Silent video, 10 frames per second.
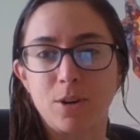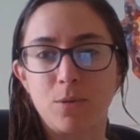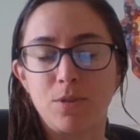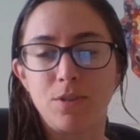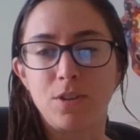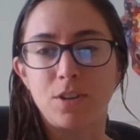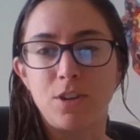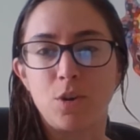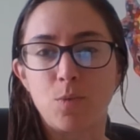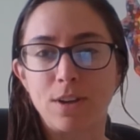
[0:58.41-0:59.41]
go to
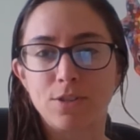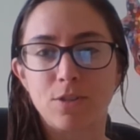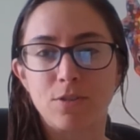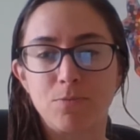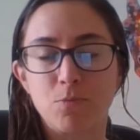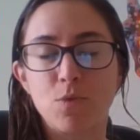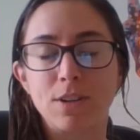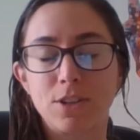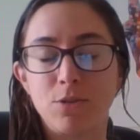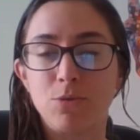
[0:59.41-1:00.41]
you know rescue
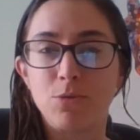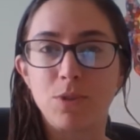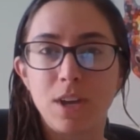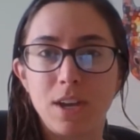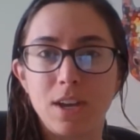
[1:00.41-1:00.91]
rescue